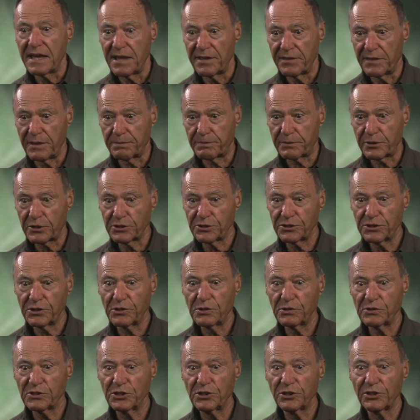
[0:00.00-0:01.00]
the person
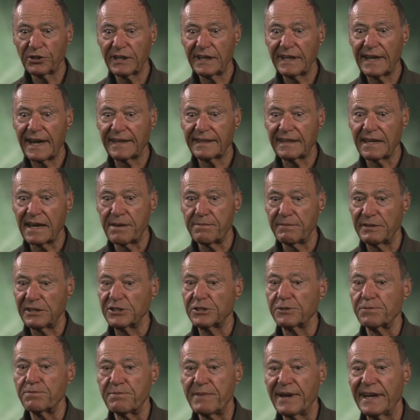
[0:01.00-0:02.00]
who's looking at the
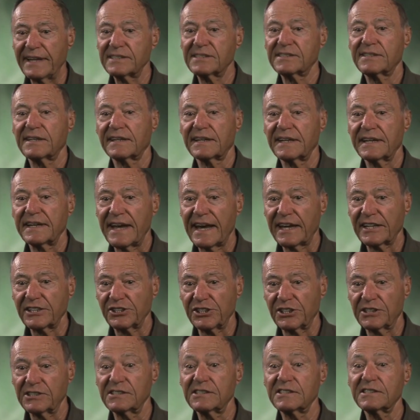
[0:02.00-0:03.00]
image makes the
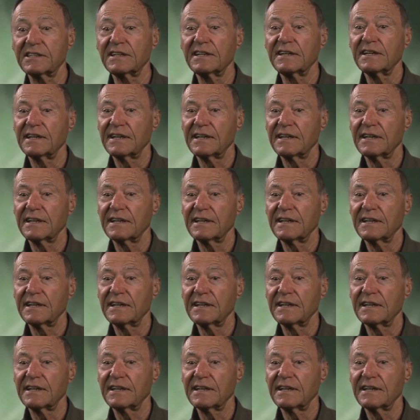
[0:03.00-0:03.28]
connections.